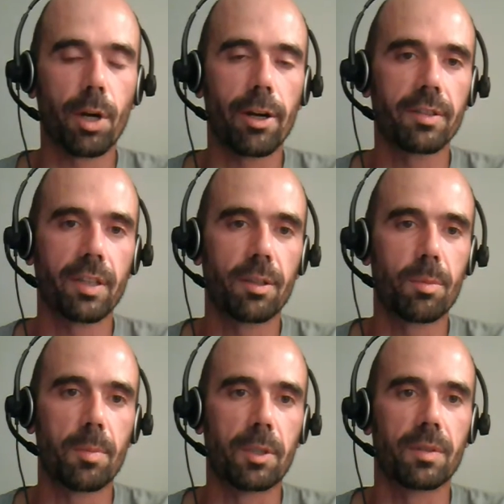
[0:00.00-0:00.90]
Paris at the
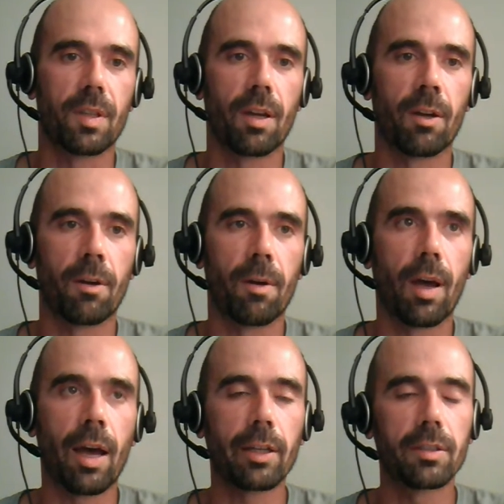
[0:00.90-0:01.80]
moment.
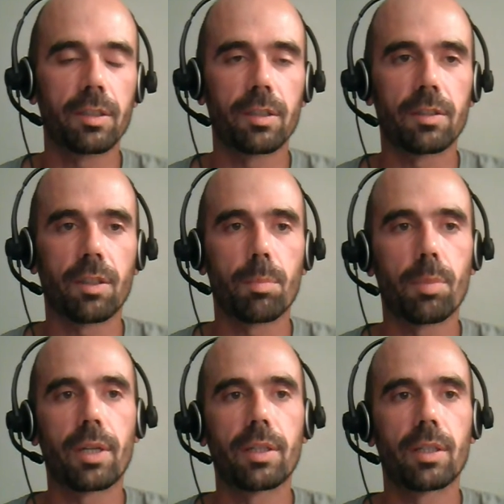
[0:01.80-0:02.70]
ARICIE'S is a
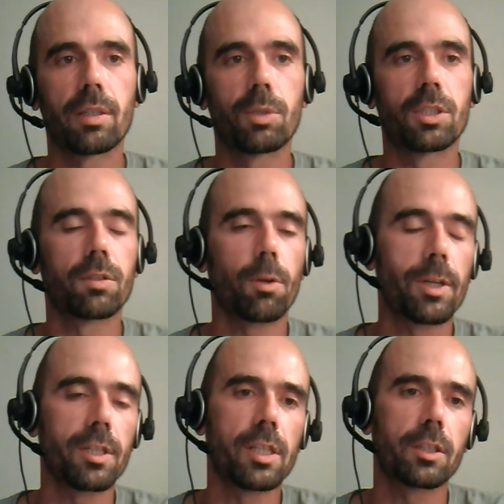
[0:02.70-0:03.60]
company which is
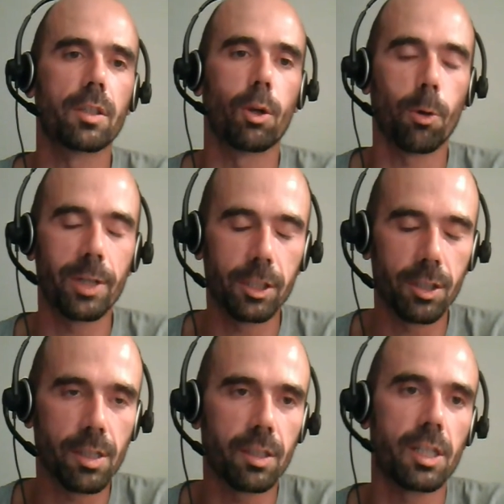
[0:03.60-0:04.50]

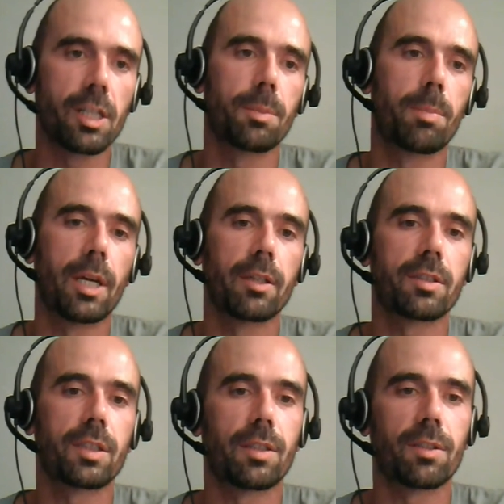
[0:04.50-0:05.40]
originally
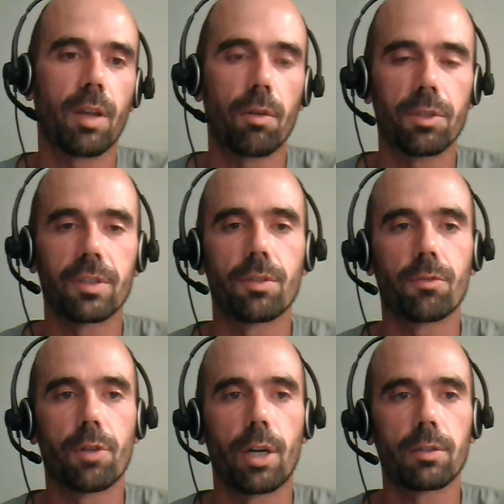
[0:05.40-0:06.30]
based in the southeast of
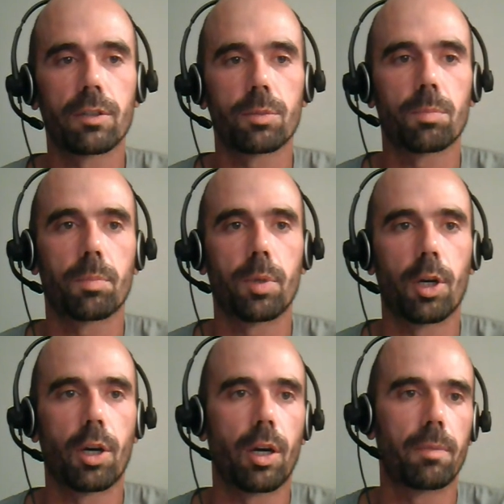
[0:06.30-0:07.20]
France,
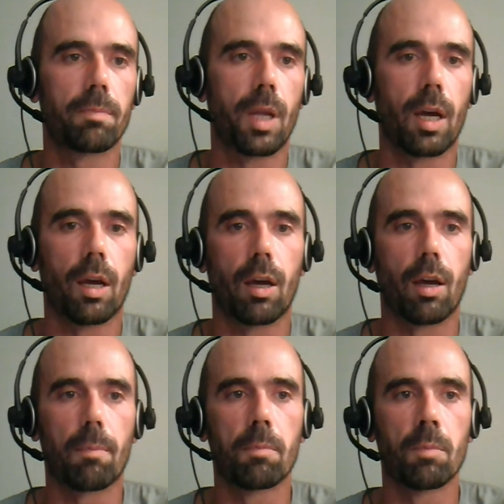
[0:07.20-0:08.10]
but
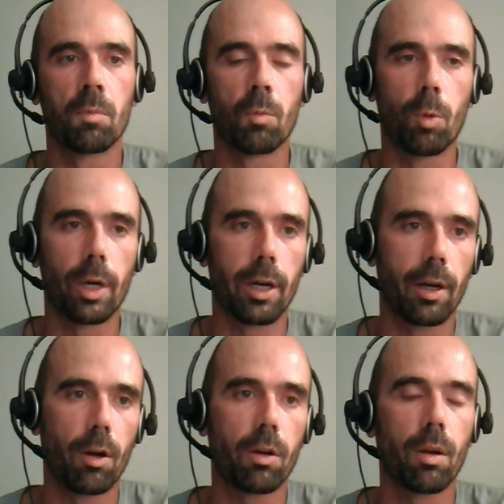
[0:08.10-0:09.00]

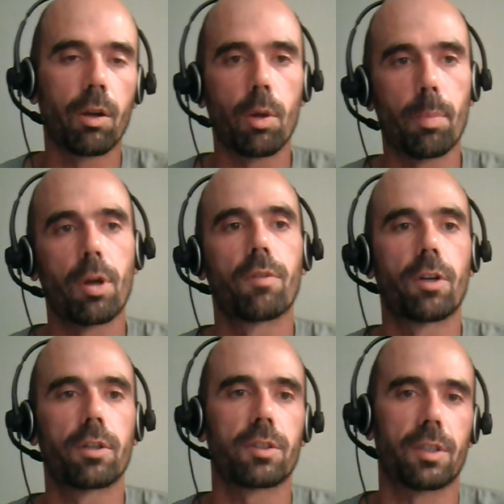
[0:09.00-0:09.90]
we're a couple of
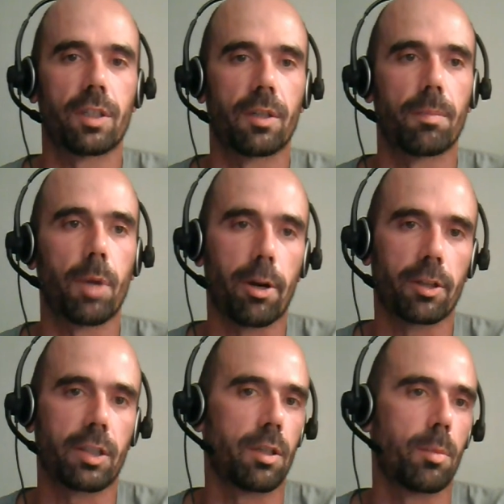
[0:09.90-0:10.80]
us in
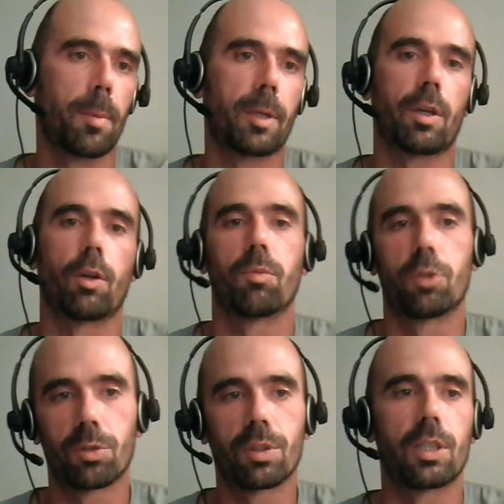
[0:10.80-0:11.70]
Paris at the moment, and
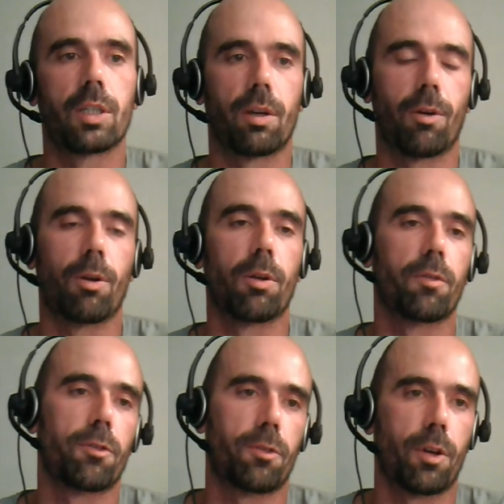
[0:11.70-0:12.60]
obviously a lot
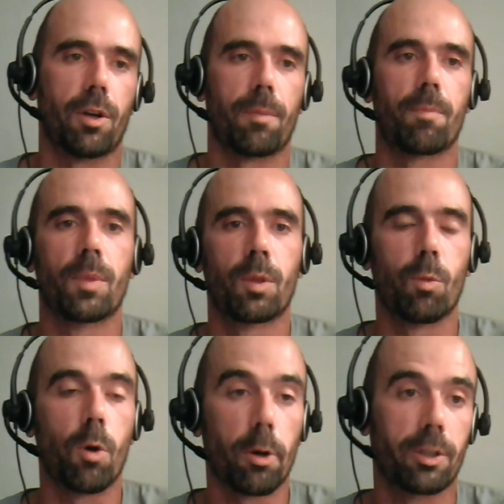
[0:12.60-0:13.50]
of
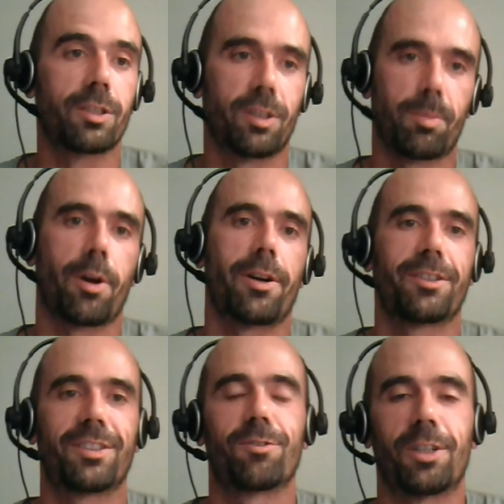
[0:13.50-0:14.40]
work is in
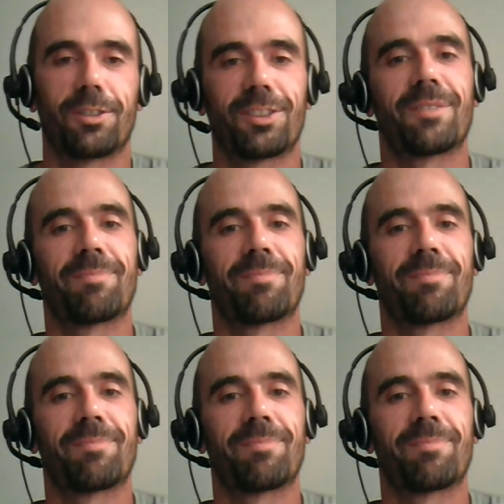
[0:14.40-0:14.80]
Paris, in France.